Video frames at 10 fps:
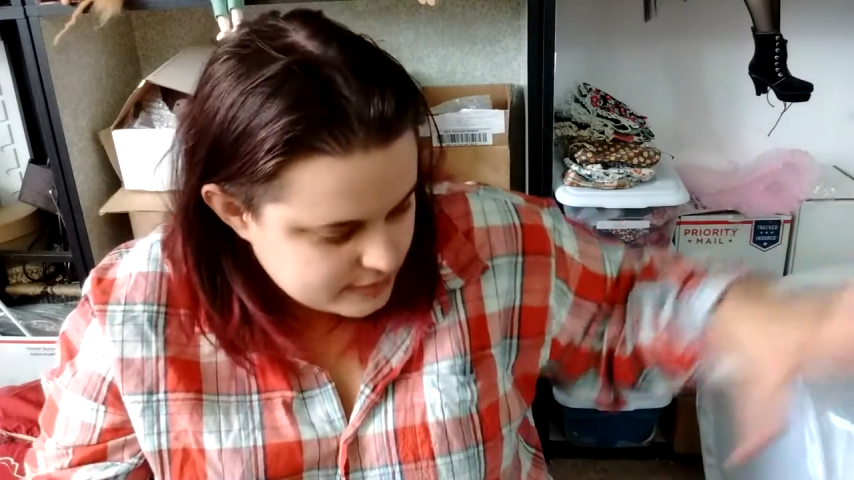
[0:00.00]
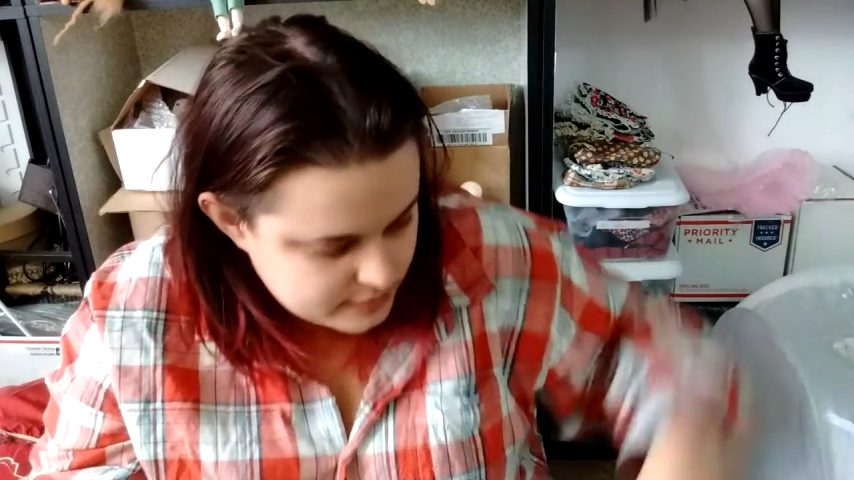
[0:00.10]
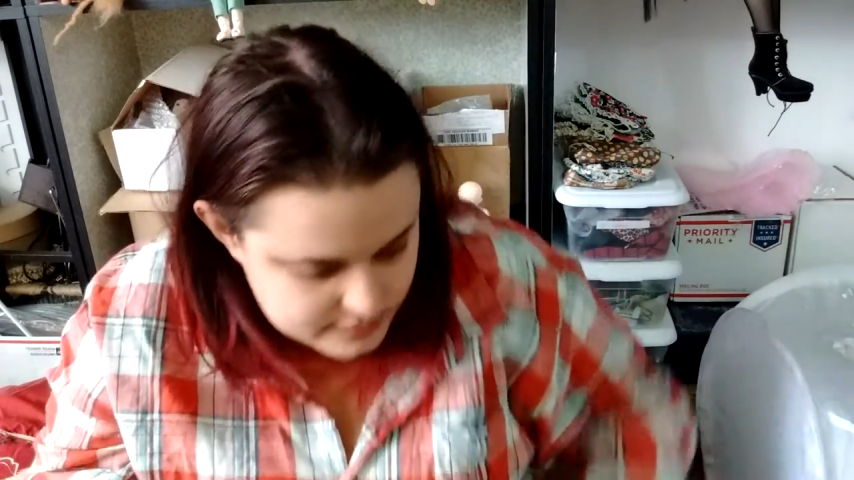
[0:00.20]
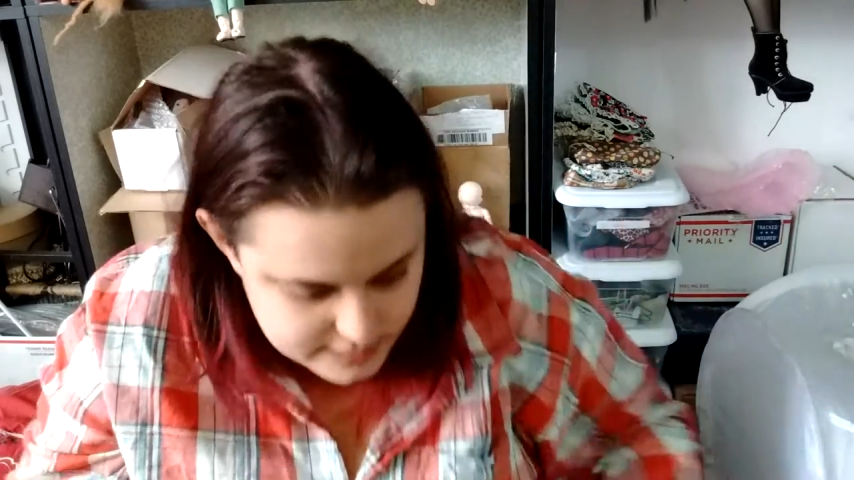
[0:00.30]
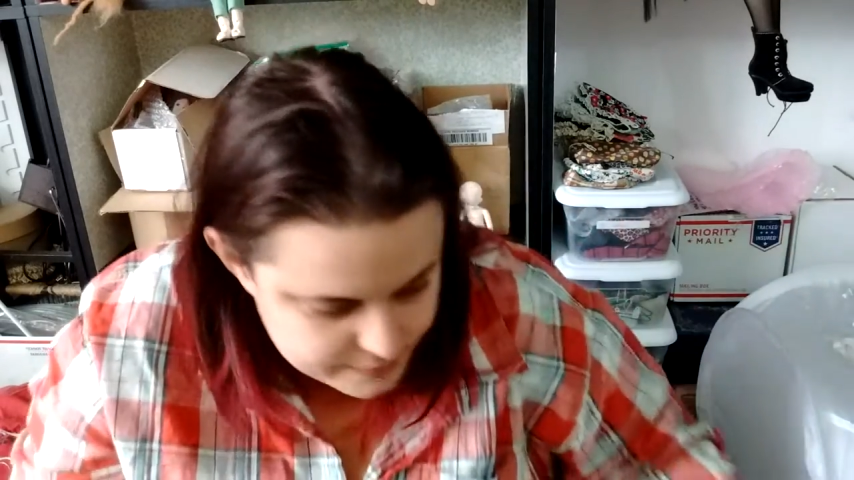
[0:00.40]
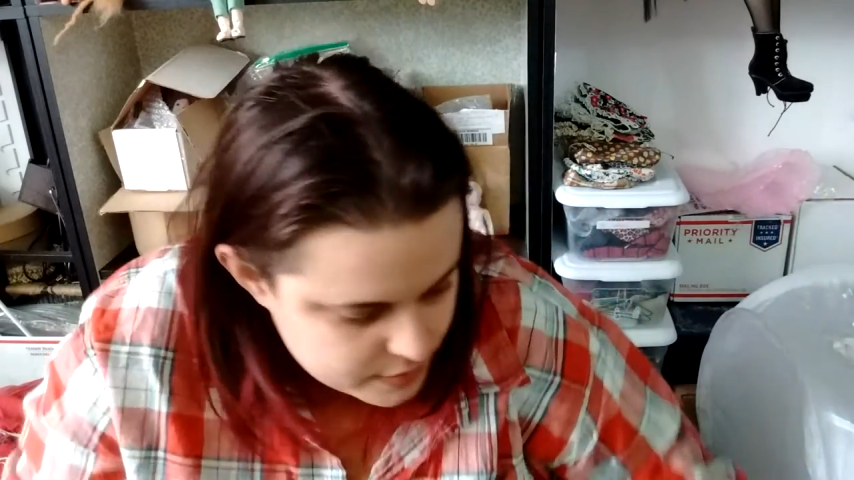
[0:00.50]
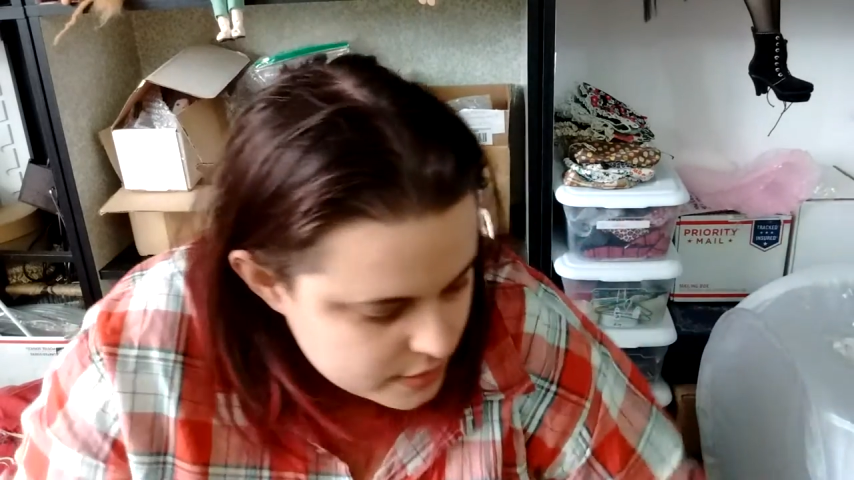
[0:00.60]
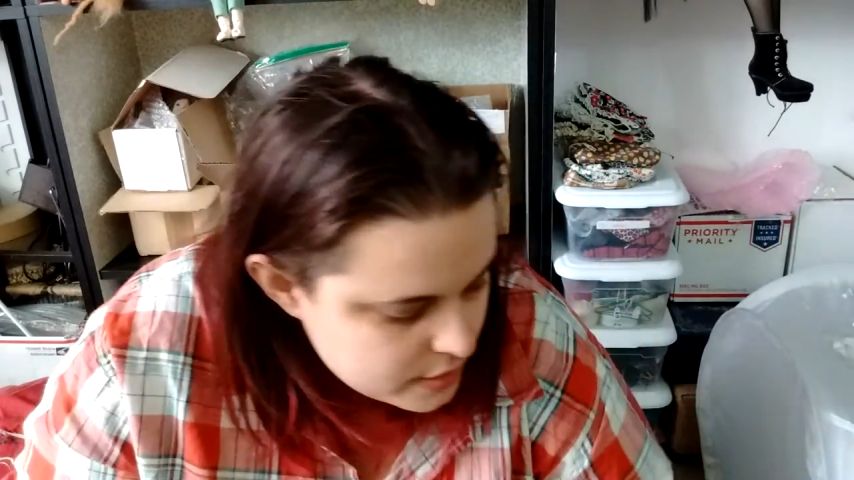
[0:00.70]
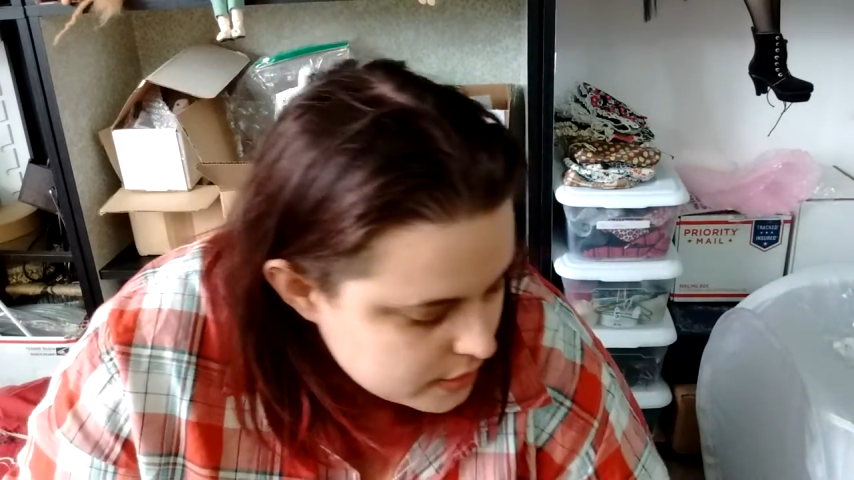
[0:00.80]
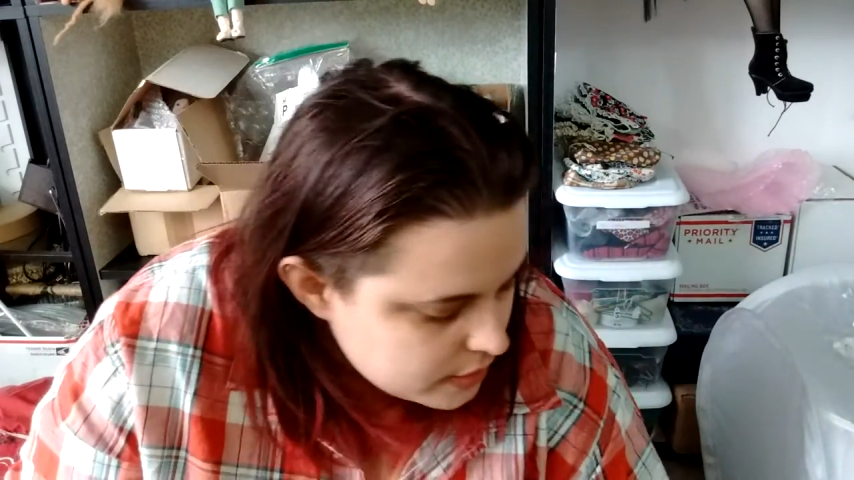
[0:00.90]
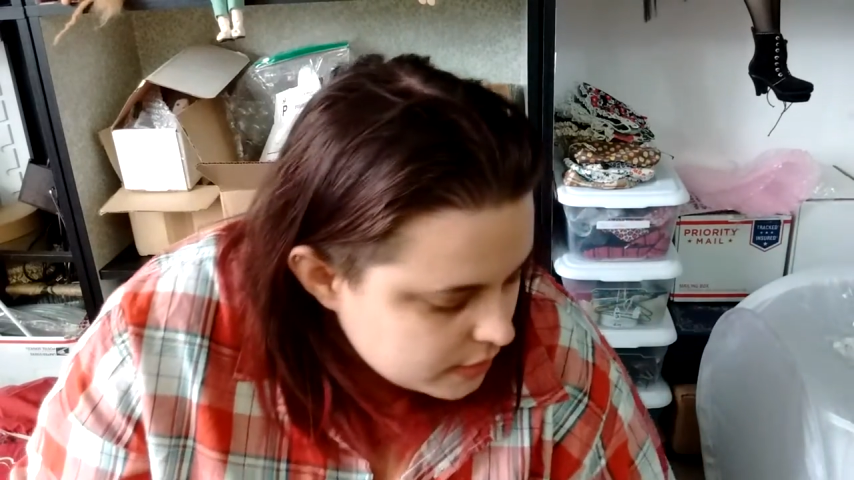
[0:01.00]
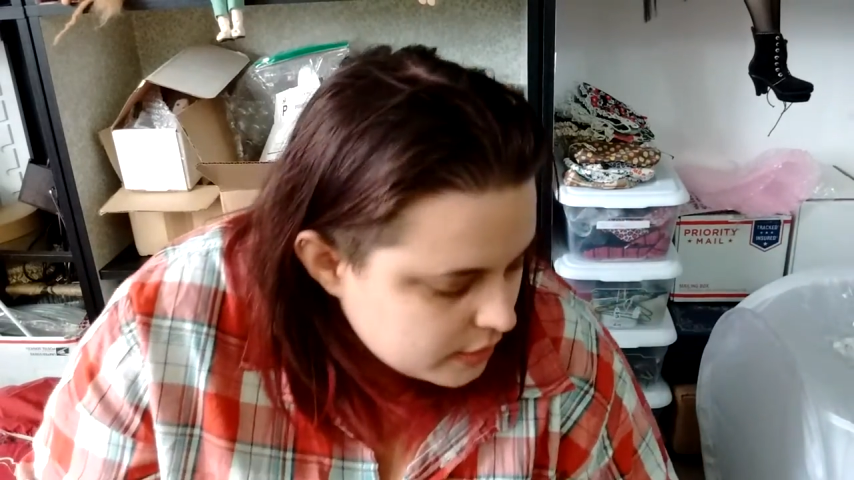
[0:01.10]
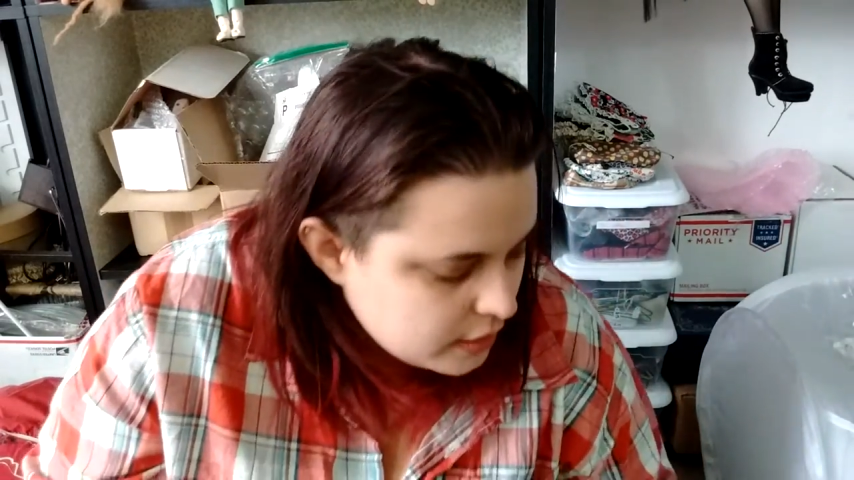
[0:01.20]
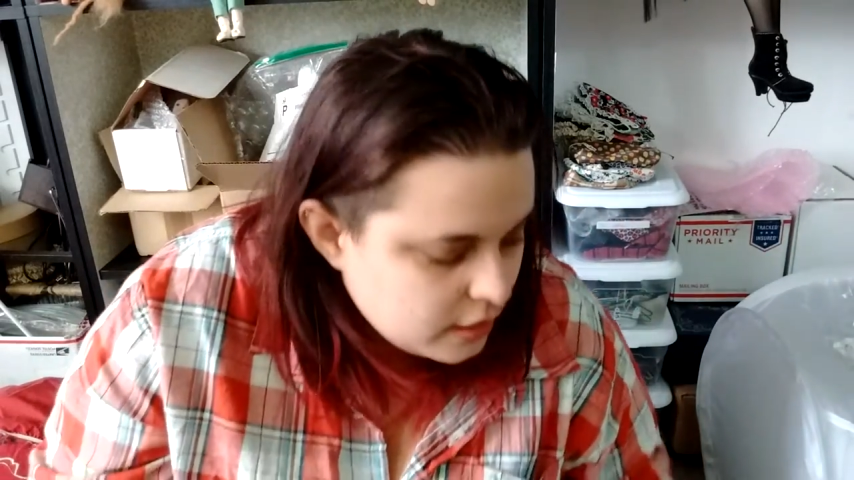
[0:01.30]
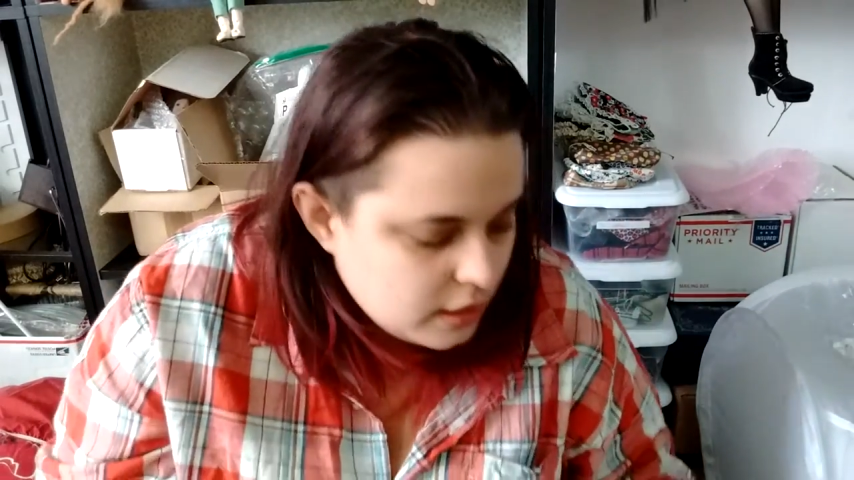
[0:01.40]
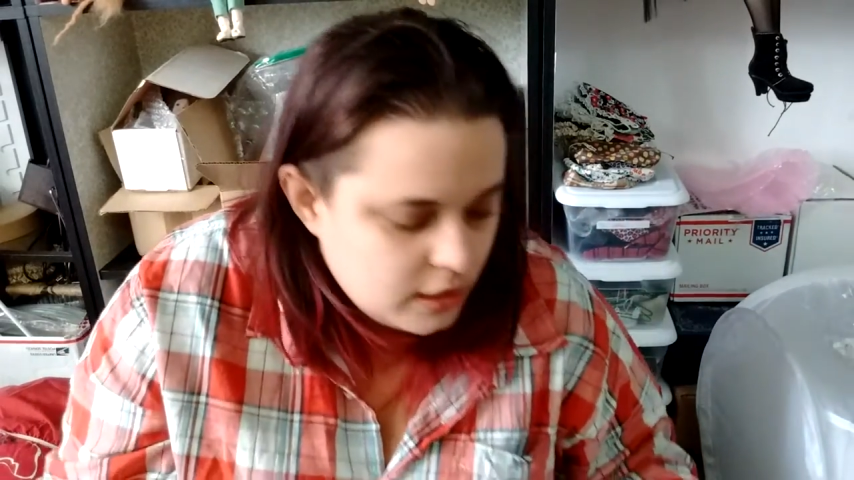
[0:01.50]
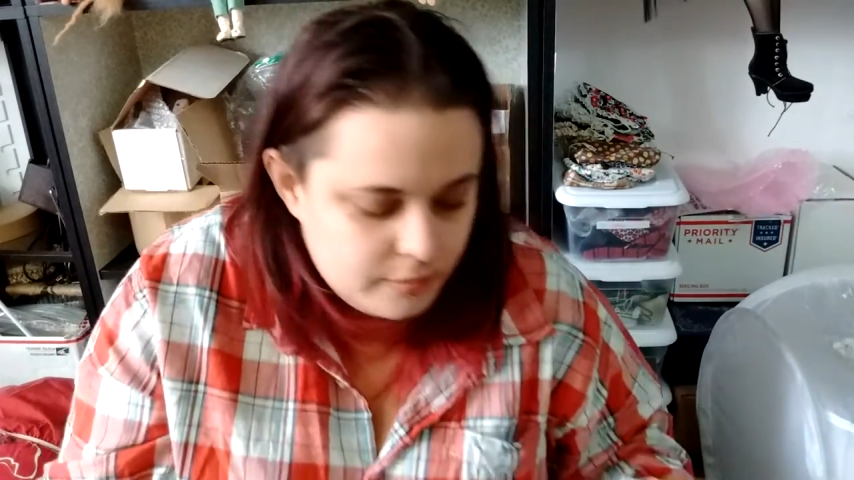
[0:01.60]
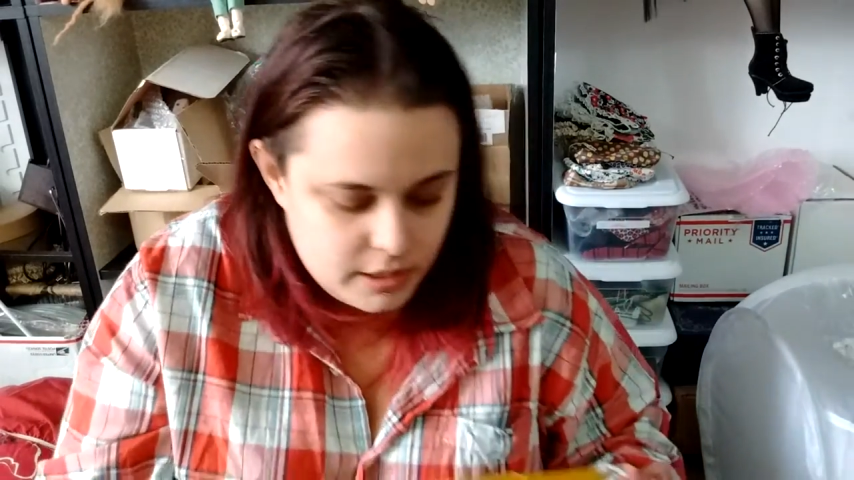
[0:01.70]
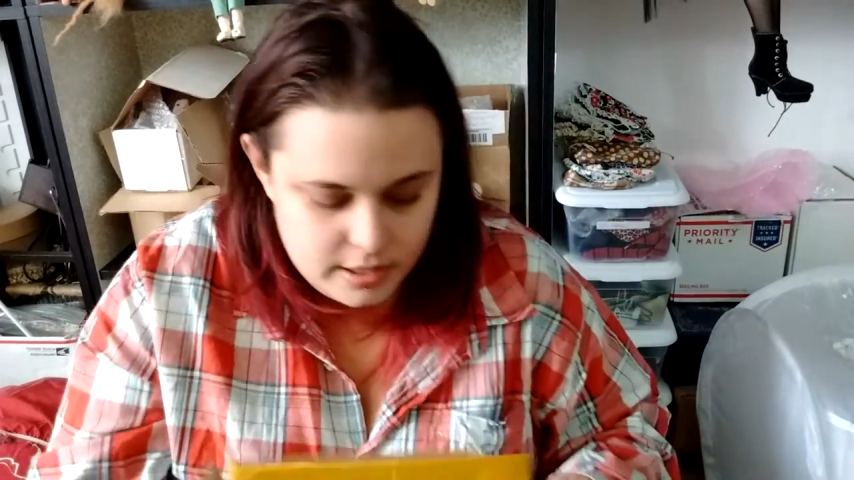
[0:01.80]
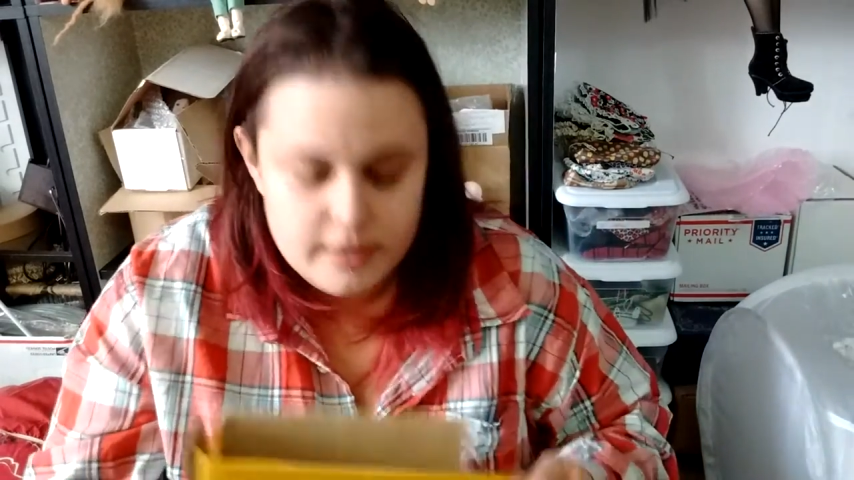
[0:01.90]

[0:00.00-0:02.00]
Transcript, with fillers: the other side. Um,